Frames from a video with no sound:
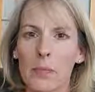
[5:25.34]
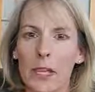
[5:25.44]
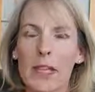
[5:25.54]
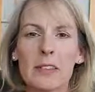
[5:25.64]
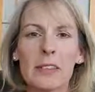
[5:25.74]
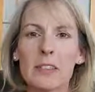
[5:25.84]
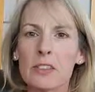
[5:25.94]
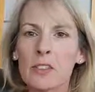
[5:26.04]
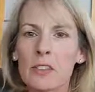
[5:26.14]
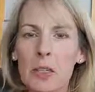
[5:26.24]
It's as
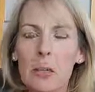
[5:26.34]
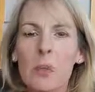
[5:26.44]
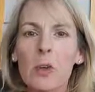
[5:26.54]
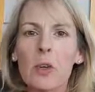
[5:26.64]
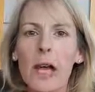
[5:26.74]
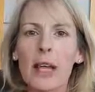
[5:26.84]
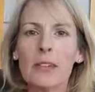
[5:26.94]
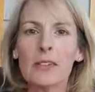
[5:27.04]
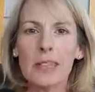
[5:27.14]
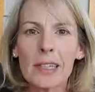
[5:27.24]
simple
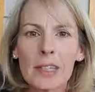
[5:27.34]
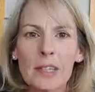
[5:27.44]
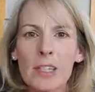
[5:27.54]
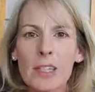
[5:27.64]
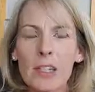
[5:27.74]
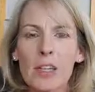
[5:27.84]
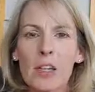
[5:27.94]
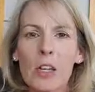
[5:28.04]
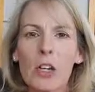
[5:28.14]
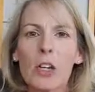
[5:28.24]
as listening
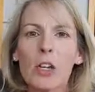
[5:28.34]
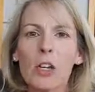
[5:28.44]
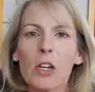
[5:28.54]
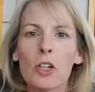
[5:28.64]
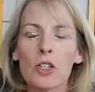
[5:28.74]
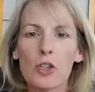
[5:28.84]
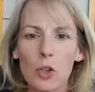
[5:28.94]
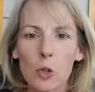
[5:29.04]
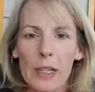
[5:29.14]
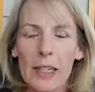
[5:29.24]

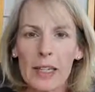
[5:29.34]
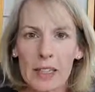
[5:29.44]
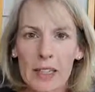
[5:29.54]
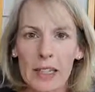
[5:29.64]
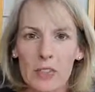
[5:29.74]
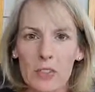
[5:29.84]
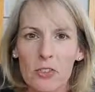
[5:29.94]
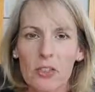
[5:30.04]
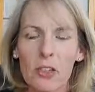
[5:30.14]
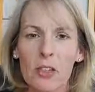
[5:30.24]
to
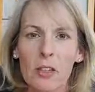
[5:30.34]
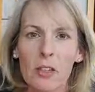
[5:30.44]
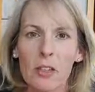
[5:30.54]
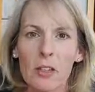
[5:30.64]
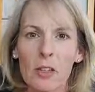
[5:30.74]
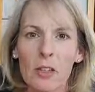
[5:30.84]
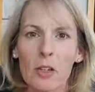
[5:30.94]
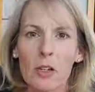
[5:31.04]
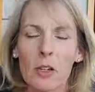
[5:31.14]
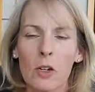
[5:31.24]
this
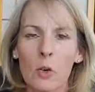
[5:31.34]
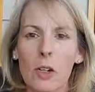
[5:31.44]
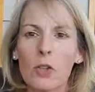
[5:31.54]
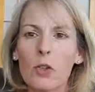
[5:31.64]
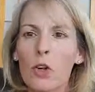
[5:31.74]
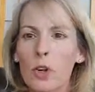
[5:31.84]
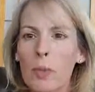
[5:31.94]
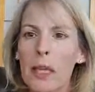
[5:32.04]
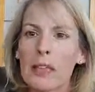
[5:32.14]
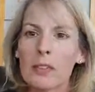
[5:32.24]
when you go to
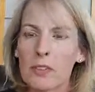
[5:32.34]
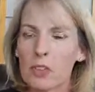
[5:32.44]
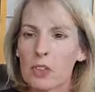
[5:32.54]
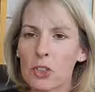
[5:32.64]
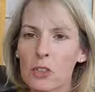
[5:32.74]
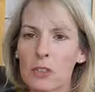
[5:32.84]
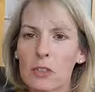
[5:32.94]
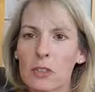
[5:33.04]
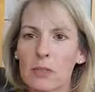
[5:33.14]
make decisions.